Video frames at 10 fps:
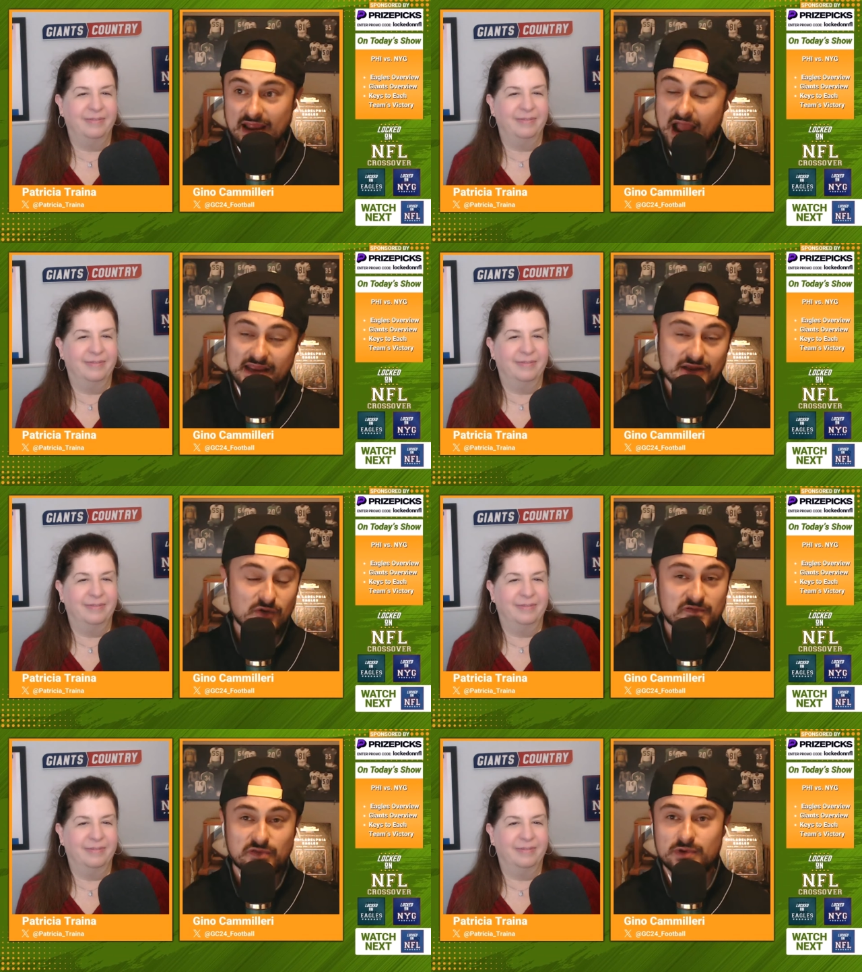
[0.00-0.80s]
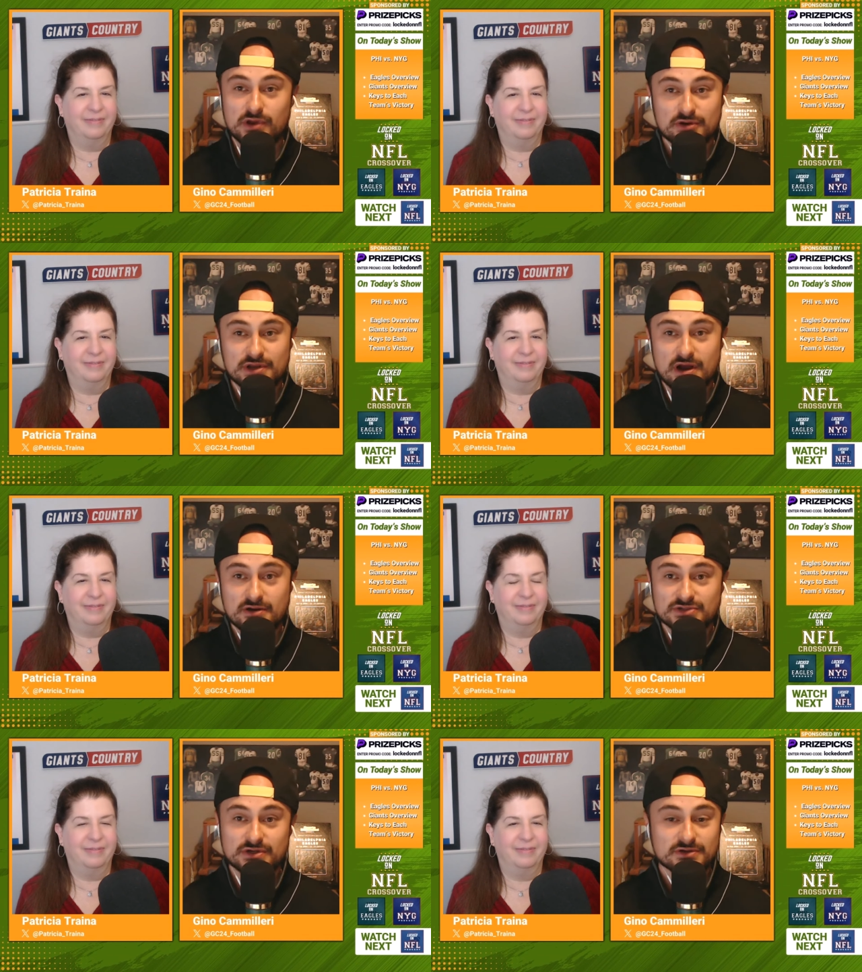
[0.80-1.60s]
Speaker 1: I could go for 300
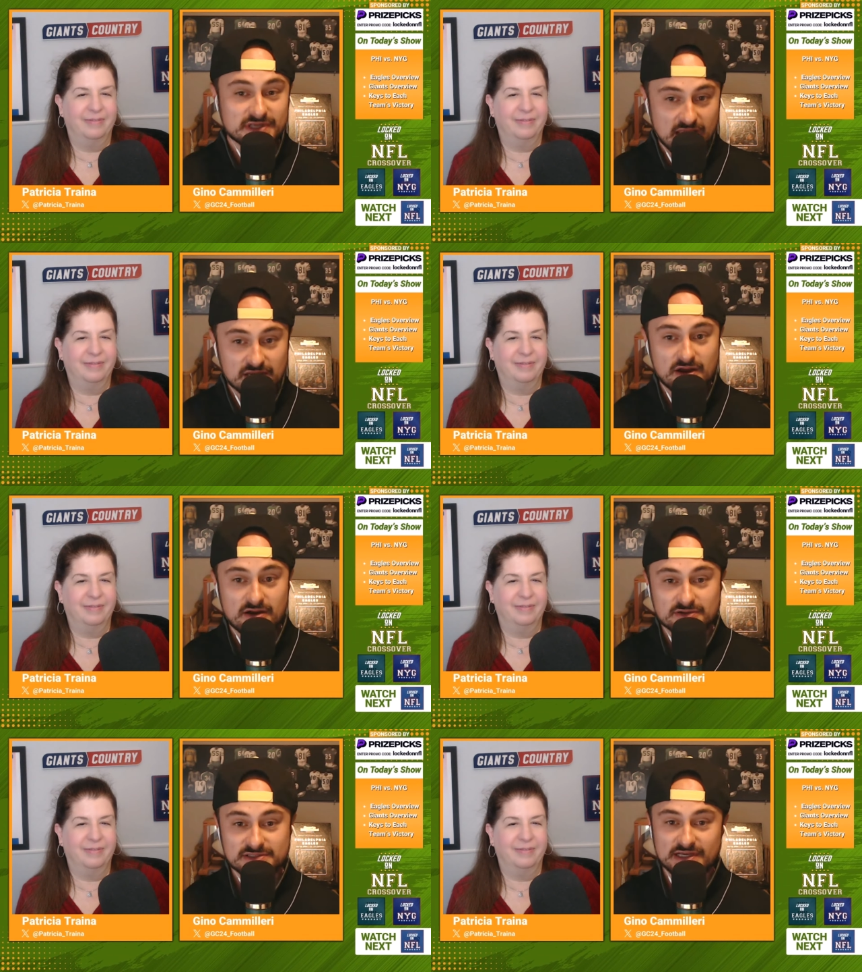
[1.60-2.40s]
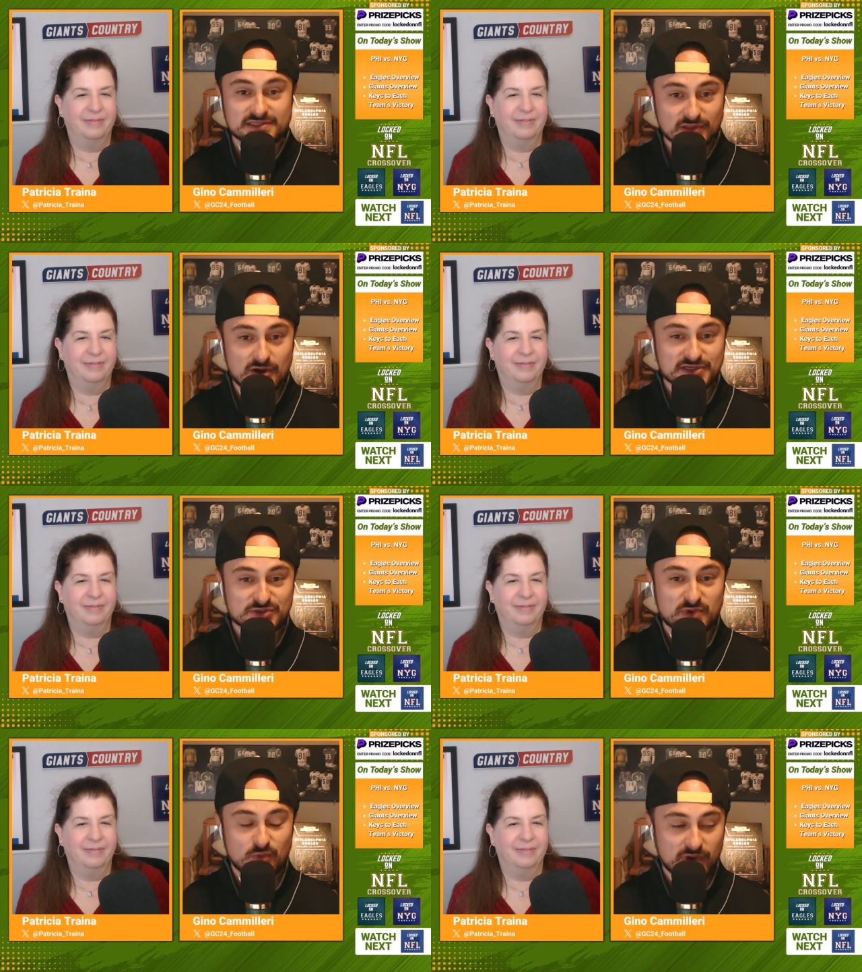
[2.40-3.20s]
yards or 10 yards as long
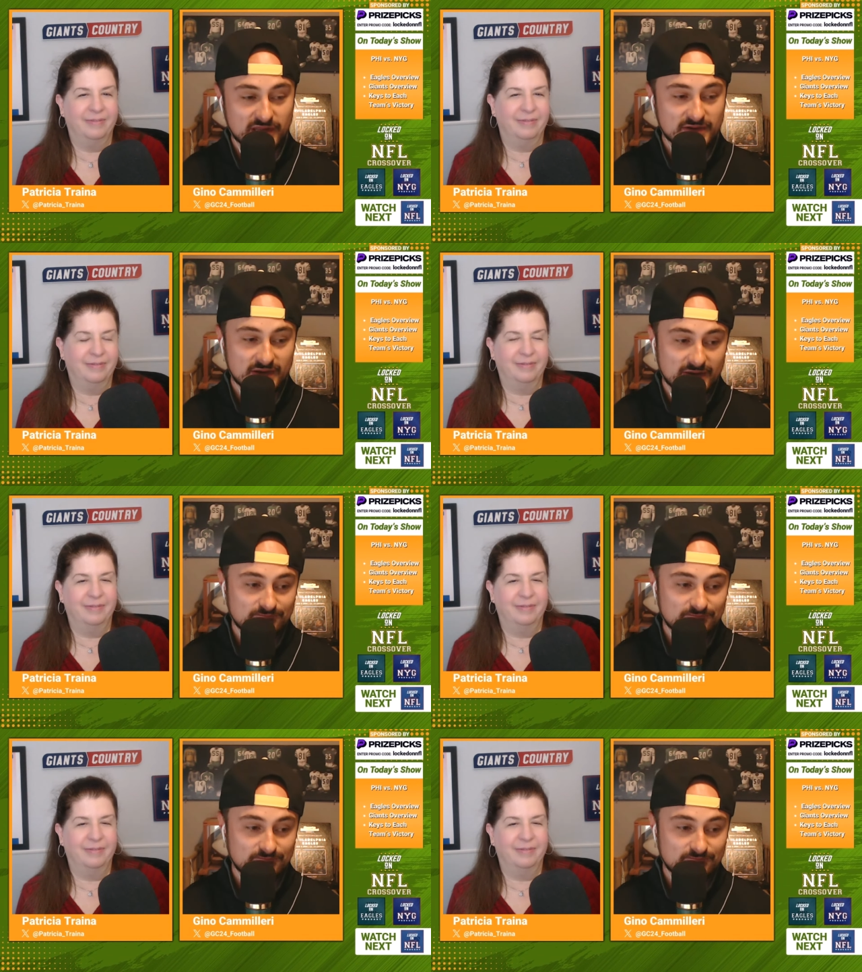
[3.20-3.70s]
as we win.